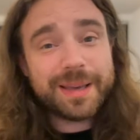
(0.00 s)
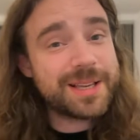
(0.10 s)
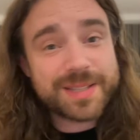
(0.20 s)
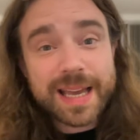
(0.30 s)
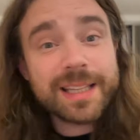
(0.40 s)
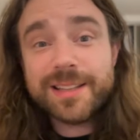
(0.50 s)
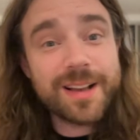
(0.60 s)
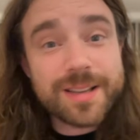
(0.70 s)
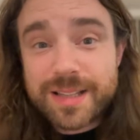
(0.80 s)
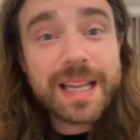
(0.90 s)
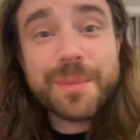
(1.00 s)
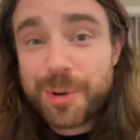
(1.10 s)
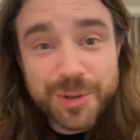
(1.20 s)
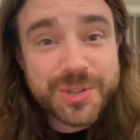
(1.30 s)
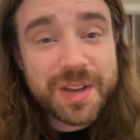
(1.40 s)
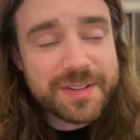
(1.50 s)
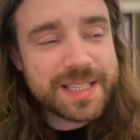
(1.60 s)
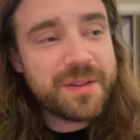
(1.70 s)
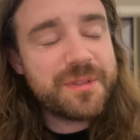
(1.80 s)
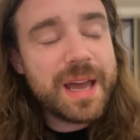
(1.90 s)
because England are slightly more
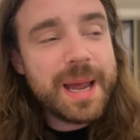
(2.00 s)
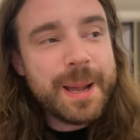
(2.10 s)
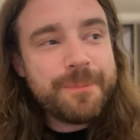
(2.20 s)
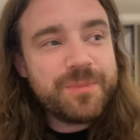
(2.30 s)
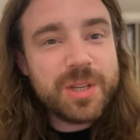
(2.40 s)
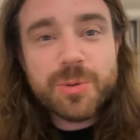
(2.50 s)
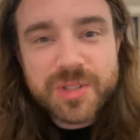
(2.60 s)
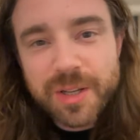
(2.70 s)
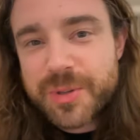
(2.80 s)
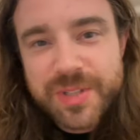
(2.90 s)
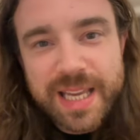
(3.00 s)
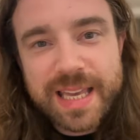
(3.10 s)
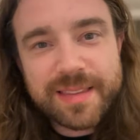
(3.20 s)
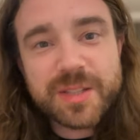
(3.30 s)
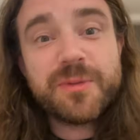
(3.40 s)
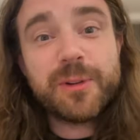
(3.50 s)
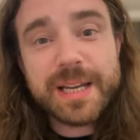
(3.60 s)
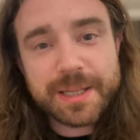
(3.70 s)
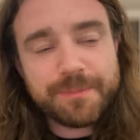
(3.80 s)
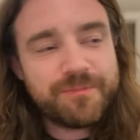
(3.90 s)
conservative, you still see this
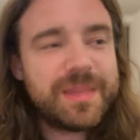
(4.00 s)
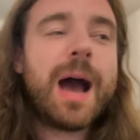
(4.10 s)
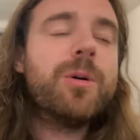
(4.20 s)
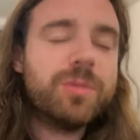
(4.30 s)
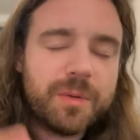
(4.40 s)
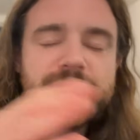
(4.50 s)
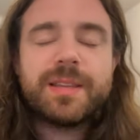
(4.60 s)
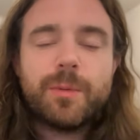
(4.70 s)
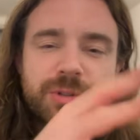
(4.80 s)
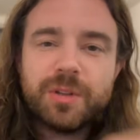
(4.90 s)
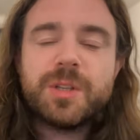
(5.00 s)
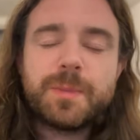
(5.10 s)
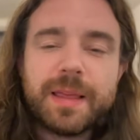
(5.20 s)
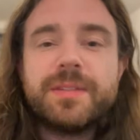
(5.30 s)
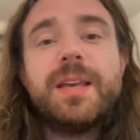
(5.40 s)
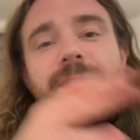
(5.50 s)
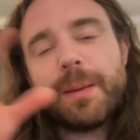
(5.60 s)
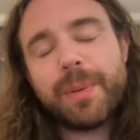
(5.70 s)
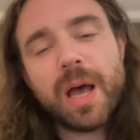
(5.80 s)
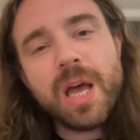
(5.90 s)
freedom. Now, obviously, that wasn't on display this
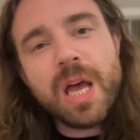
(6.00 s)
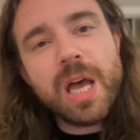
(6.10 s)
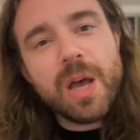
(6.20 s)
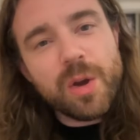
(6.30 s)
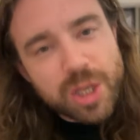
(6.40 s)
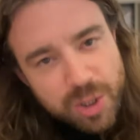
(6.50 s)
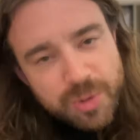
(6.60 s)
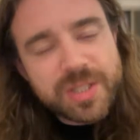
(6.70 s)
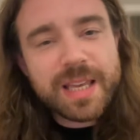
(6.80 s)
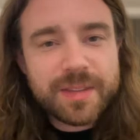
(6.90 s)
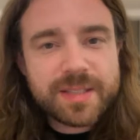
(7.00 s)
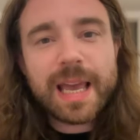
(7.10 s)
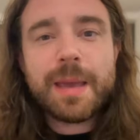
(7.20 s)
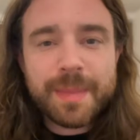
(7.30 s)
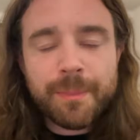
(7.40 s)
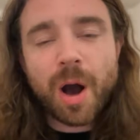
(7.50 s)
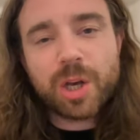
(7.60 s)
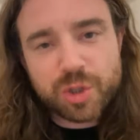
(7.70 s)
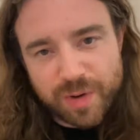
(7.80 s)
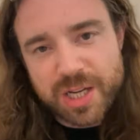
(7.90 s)
evening, but you see the same in
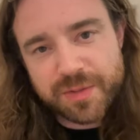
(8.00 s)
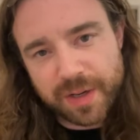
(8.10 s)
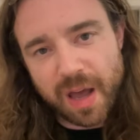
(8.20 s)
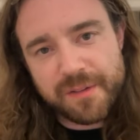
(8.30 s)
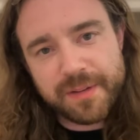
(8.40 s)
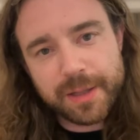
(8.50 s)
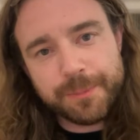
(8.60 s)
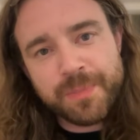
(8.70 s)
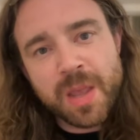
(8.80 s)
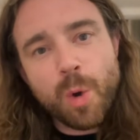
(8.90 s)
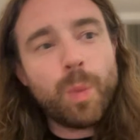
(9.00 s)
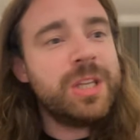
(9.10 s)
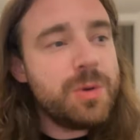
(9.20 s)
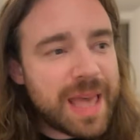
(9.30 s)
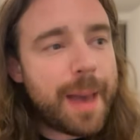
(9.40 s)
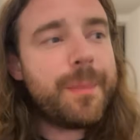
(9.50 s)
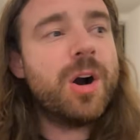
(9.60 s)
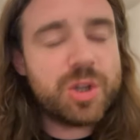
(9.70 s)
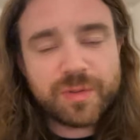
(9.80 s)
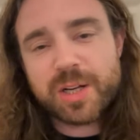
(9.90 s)
Marcus Rashford, I feel. When you get
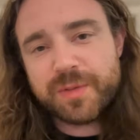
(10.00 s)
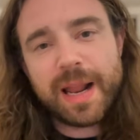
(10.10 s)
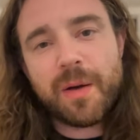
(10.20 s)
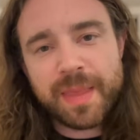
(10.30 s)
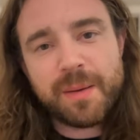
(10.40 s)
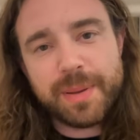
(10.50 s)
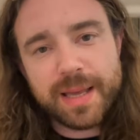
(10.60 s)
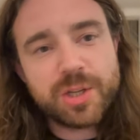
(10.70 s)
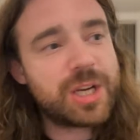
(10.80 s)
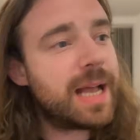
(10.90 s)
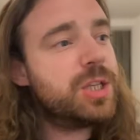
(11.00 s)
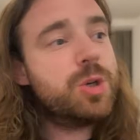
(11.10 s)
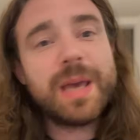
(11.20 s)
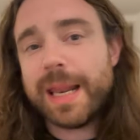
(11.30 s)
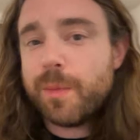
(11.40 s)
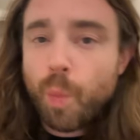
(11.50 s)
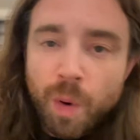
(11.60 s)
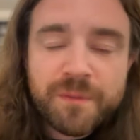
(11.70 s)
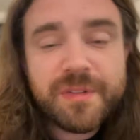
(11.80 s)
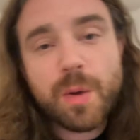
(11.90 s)
Marcus Rashford out on that pitch and you get him
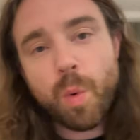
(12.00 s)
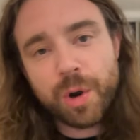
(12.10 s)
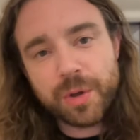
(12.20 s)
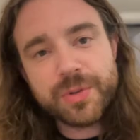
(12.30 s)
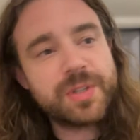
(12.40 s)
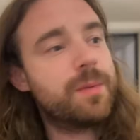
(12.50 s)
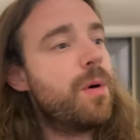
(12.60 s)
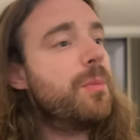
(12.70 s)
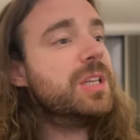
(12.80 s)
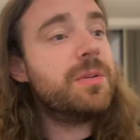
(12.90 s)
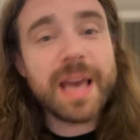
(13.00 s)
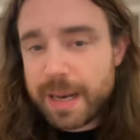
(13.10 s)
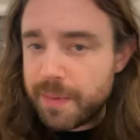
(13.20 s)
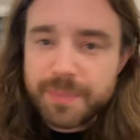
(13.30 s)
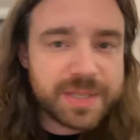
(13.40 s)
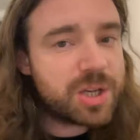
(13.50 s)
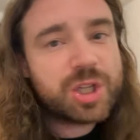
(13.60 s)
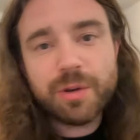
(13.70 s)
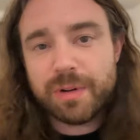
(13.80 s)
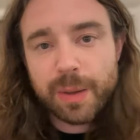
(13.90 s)
1v1 on someone, when you get him in a
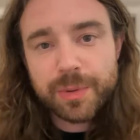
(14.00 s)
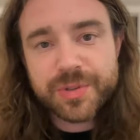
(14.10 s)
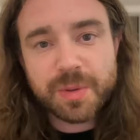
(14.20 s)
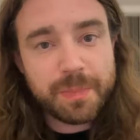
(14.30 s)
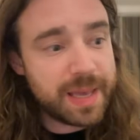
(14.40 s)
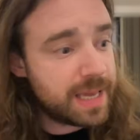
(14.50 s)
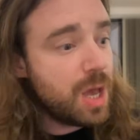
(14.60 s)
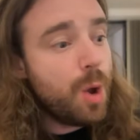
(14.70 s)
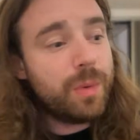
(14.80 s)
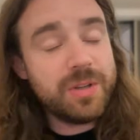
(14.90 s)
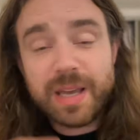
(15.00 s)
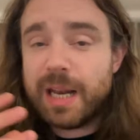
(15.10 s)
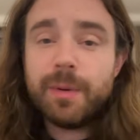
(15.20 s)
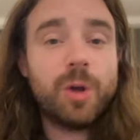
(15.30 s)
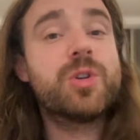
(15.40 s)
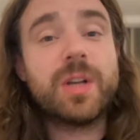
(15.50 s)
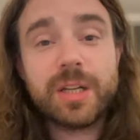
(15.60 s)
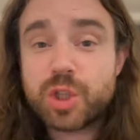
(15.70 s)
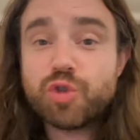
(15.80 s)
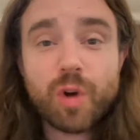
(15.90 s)
position he really wants to be, when you get him alongside
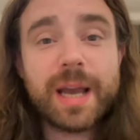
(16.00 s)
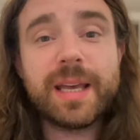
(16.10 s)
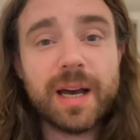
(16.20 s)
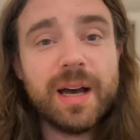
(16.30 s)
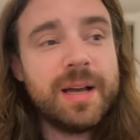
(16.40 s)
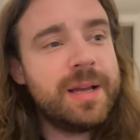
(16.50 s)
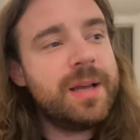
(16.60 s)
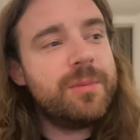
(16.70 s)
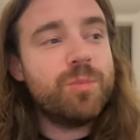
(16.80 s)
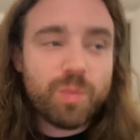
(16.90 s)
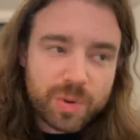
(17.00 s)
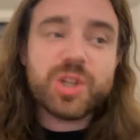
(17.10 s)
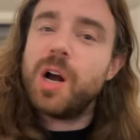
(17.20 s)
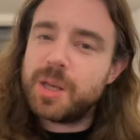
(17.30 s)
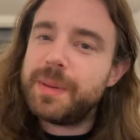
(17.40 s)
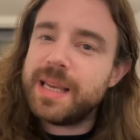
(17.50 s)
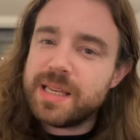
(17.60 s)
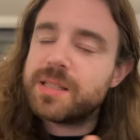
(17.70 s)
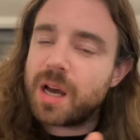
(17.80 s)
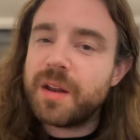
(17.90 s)
a striker, which arguably he
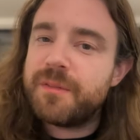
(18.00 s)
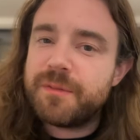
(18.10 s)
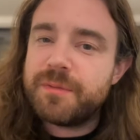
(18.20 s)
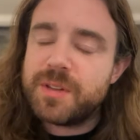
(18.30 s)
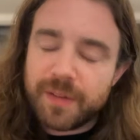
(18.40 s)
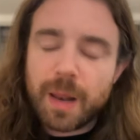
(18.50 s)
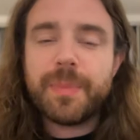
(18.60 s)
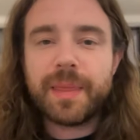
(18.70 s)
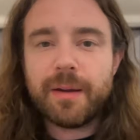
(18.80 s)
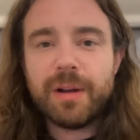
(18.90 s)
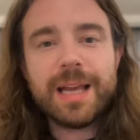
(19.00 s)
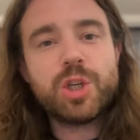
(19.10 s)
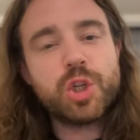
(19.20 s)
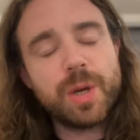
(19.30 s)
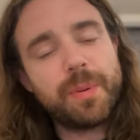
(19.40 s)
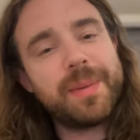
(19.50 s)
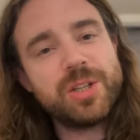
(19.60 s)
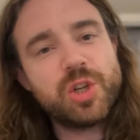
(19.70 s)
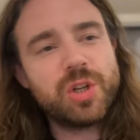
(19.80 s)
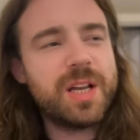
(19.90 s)
is kind of developing that relationship at
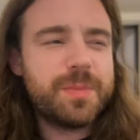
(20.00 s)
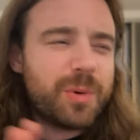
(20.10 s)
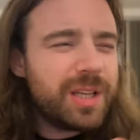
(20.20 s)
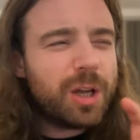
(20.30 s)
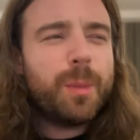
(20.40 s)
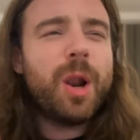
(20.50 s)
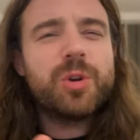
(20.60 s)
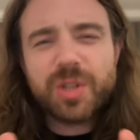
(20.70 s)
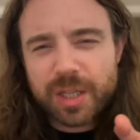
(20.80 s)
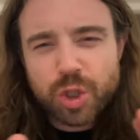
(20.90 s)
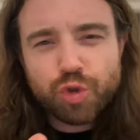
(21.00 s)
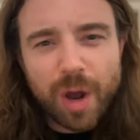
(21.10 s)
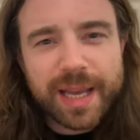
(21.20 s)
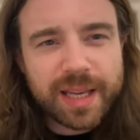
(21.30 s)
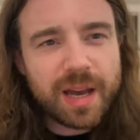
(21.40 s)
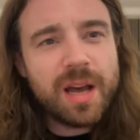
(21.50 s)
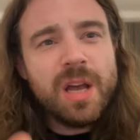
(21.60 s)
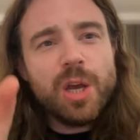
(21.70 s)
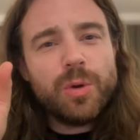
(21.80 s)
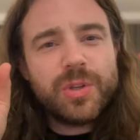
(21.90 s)
Manchester United. When you got him alongside a striker
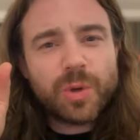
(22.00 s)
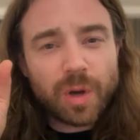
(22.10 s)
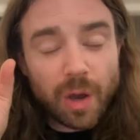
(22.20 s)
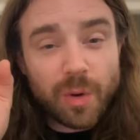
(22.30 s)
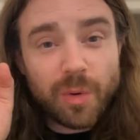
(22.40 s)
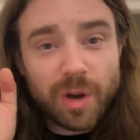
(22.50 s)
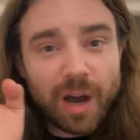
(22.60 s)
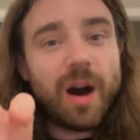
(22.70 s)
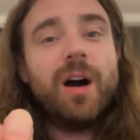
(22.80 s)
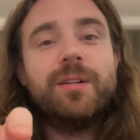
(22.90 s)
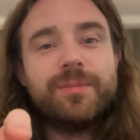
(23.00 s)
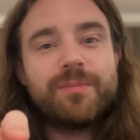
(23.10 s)
who you sort of go,